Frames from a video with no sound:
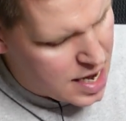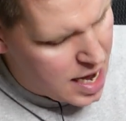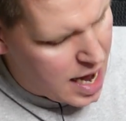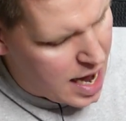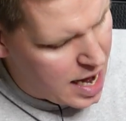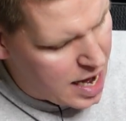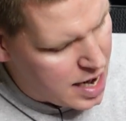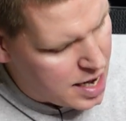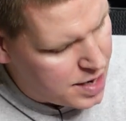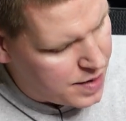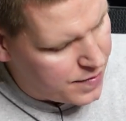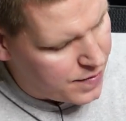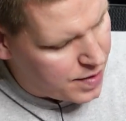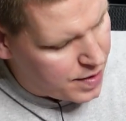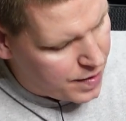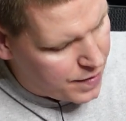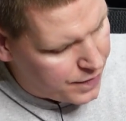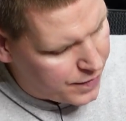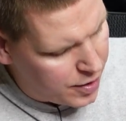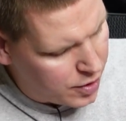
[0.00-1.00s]
And
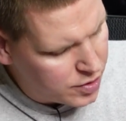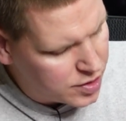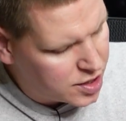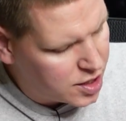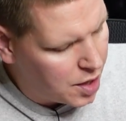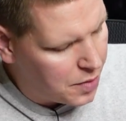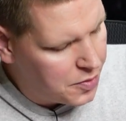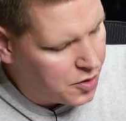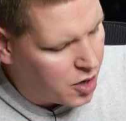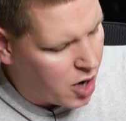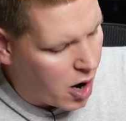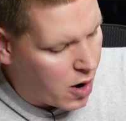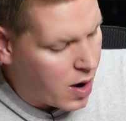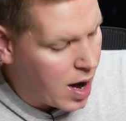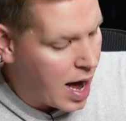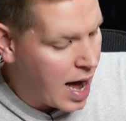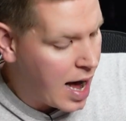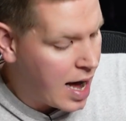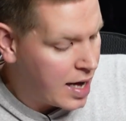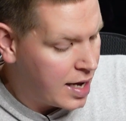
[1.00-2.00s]
those
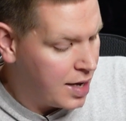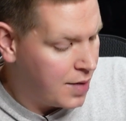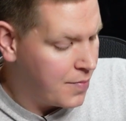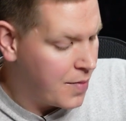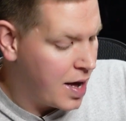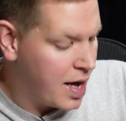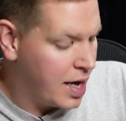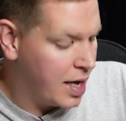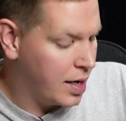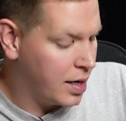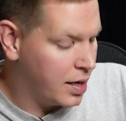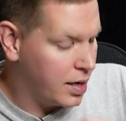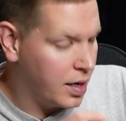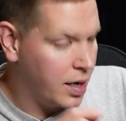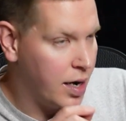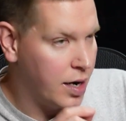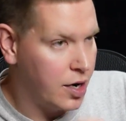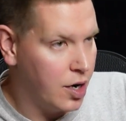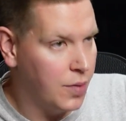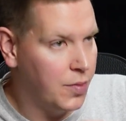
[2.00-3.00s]
WIMA
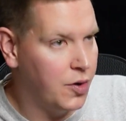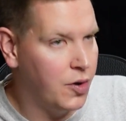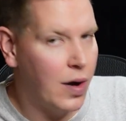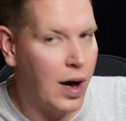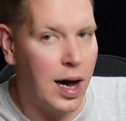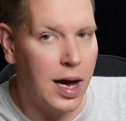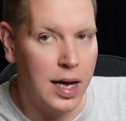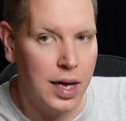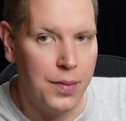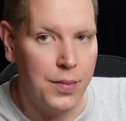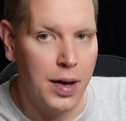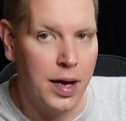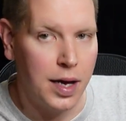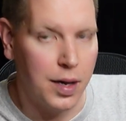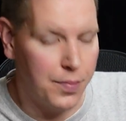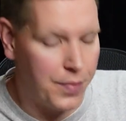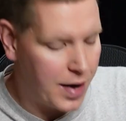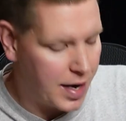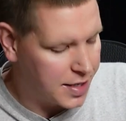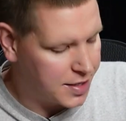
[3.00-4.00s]

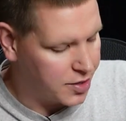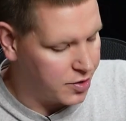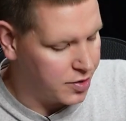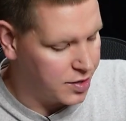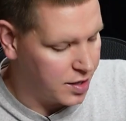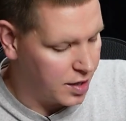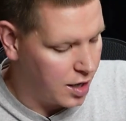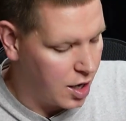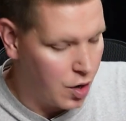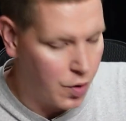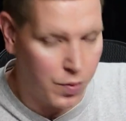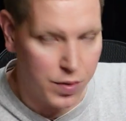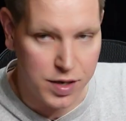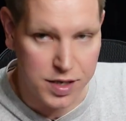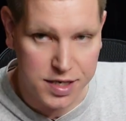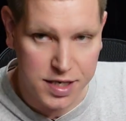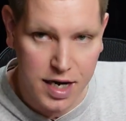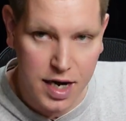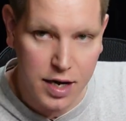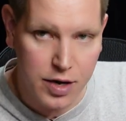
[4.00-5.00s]
capacitors, along with the
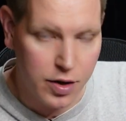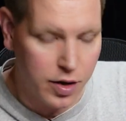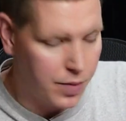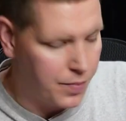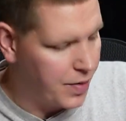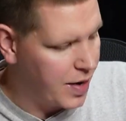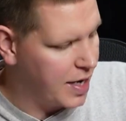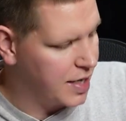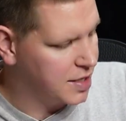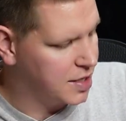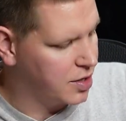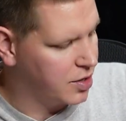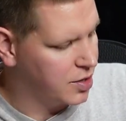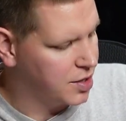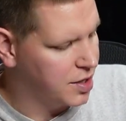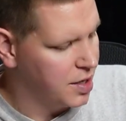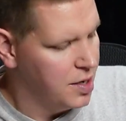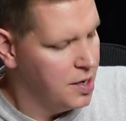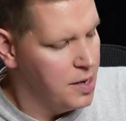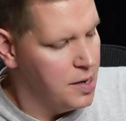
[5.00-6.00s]
standard
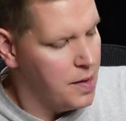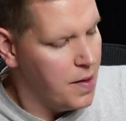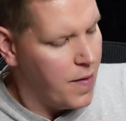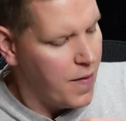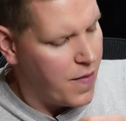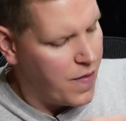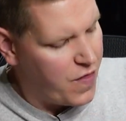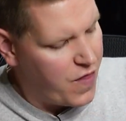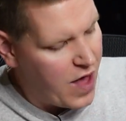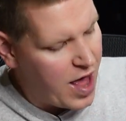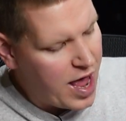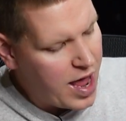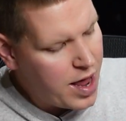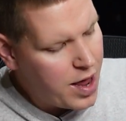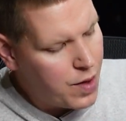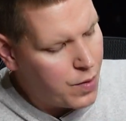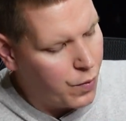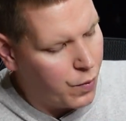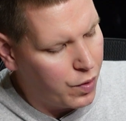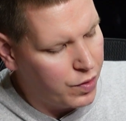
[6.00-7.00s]
capacitors,
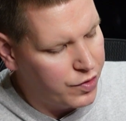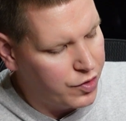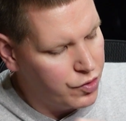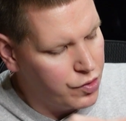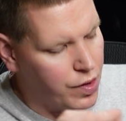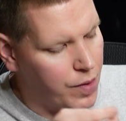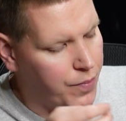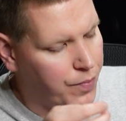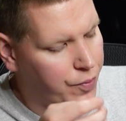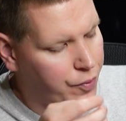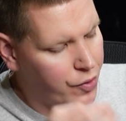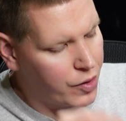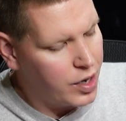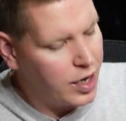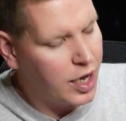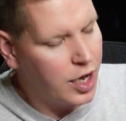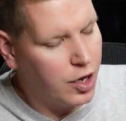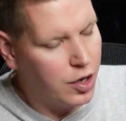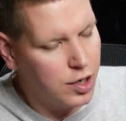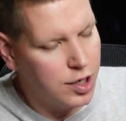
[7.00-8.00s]
they will do a
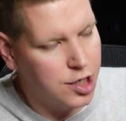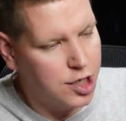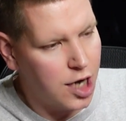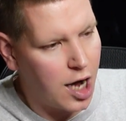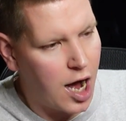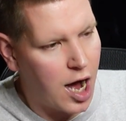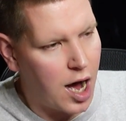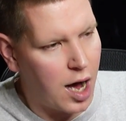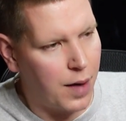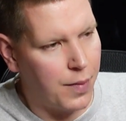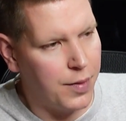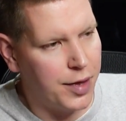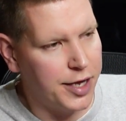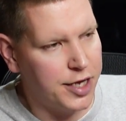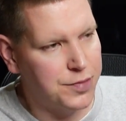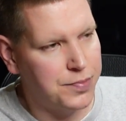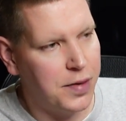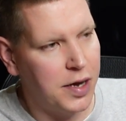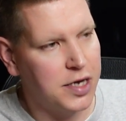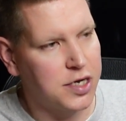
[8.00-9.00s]
pretty good job,
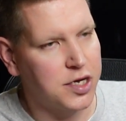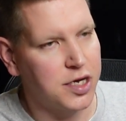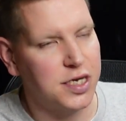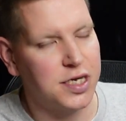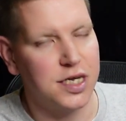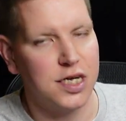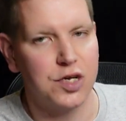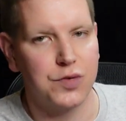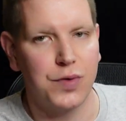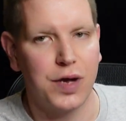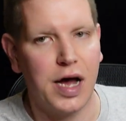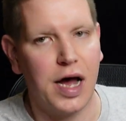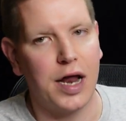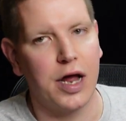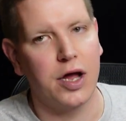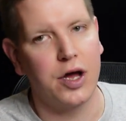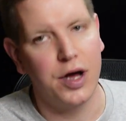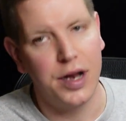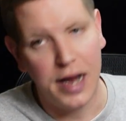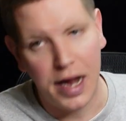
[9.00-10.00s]
especially since we got to
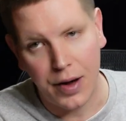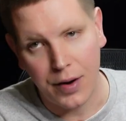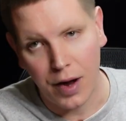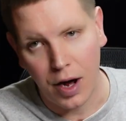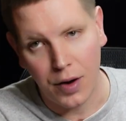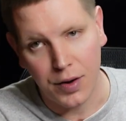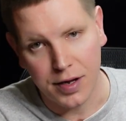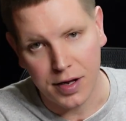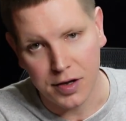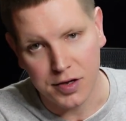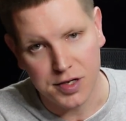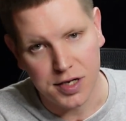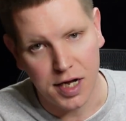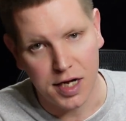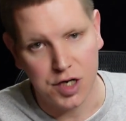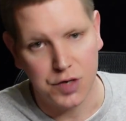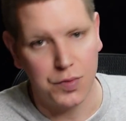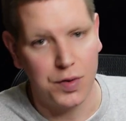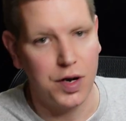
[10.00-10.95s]
cut down audio section.